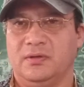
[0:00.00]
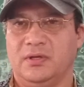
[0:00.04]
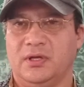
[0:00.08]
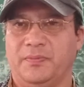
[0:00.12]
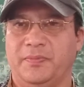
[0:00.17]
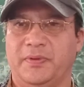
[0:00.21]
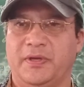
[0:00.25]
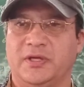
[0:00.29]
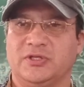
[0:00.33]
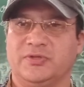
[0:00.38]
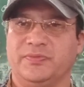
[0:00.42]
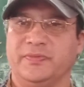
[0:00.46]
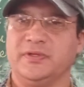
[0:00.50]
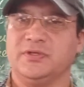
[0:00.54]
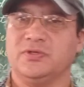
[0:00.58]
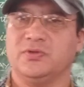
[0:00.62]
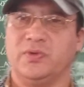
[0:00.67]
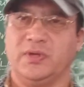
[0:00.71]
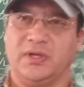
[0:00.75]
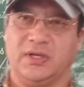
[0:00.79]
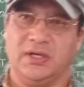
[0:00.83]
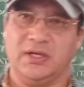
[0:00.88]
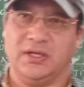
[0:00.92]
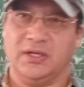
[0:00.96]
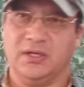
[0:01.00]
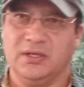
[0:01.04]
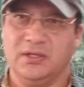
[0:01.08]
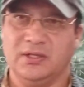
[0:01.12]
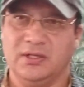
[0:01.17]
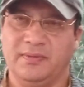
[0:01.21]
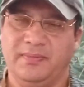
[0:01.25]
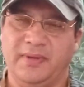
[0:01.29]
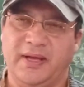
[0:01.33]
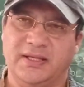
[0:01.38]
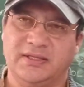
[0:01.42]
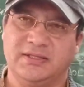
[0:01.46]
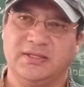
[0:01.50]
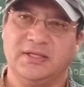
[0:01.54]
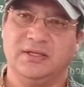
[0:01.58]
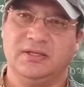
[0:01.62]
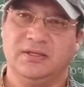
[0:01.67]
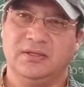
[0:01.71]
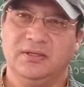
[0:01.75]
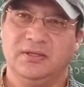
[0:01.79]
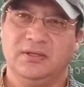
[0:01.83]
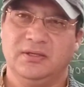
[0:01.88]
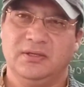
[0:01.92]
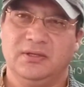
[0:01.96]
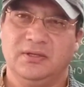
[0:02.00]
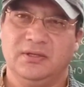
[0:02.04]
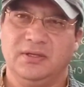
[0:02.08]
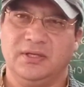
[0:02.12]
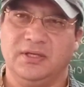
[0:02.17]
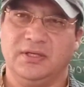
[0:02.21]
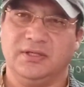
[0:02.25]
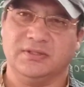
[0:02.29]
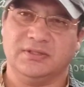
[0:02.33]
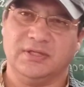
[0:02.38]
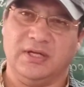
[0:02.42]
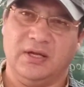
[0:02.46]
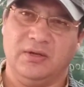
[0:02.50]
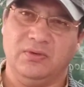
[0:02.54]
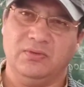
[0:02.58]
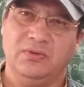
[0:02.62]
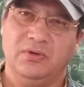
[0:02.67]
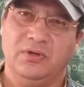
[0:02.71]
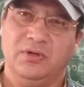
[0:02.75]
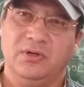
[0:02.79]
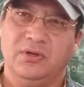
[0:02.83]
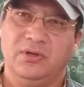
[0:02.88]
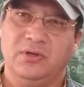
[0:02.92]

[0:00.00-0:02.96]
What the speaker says: Apace means quickly. The magic is now